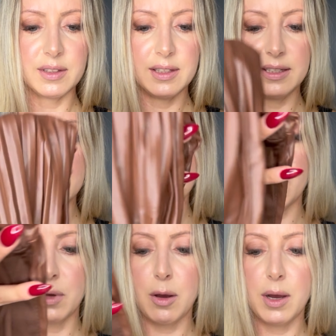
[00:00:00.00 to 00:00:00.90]
and
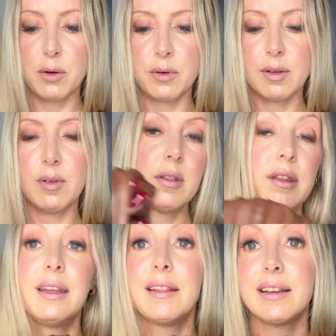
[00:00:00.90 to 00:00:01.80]
somehow I don't even
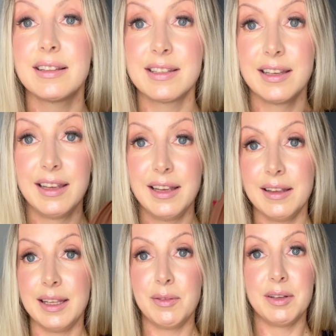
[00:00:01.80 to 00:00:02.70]
think that
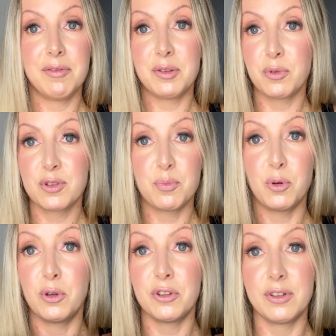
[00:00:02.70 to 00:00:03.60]
even if it was
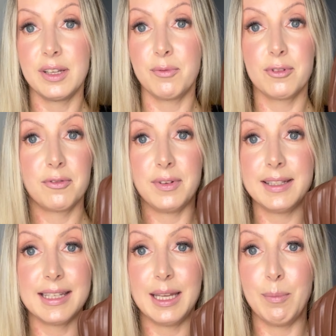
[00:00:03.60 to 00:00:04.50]
smaller it would
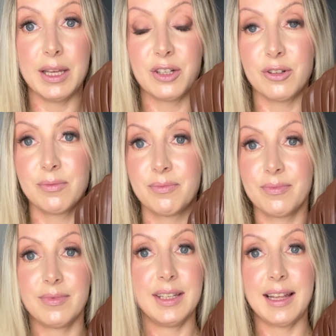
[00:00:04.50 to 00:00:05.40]
fit any better
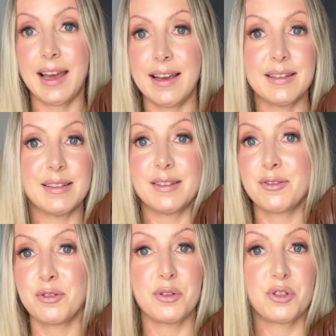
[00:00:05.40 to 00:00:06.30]
it has a
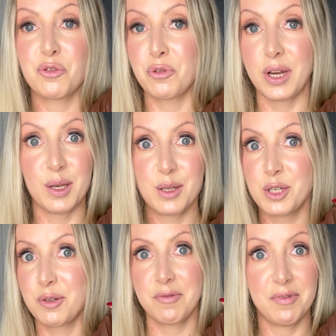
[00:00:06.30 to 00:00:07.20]

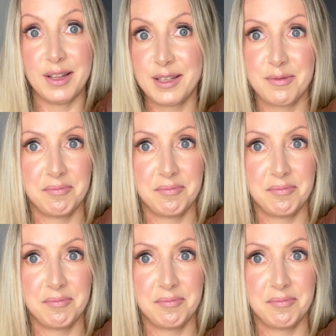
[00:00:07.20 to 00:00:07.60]
strange fit,